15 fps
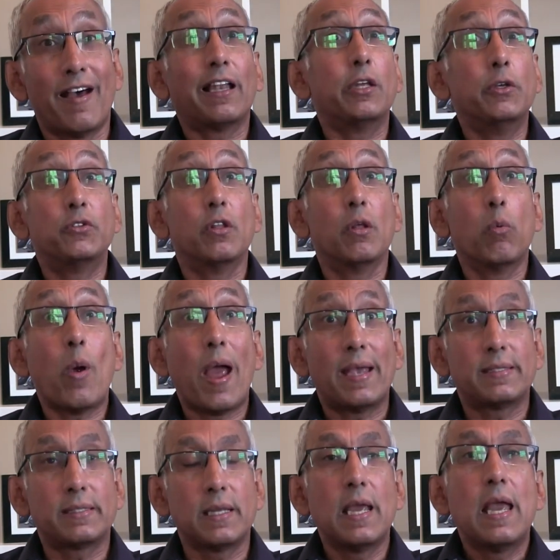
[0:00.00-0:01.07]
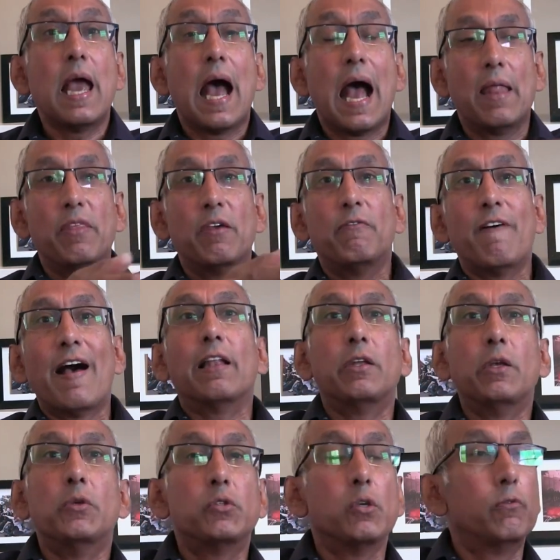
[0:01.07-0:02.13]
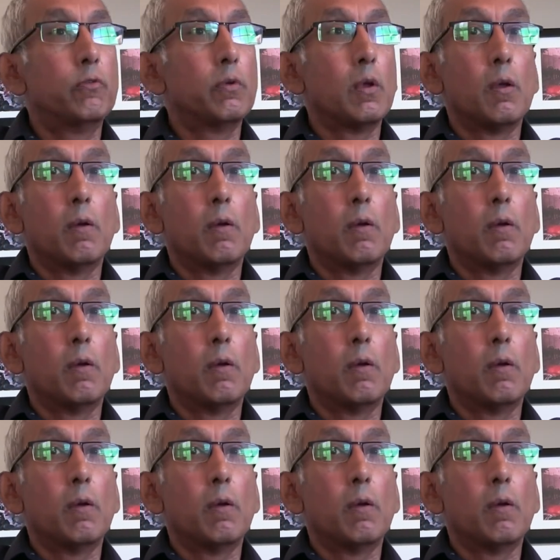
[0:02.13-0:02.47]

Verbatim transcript: values of the West and the values of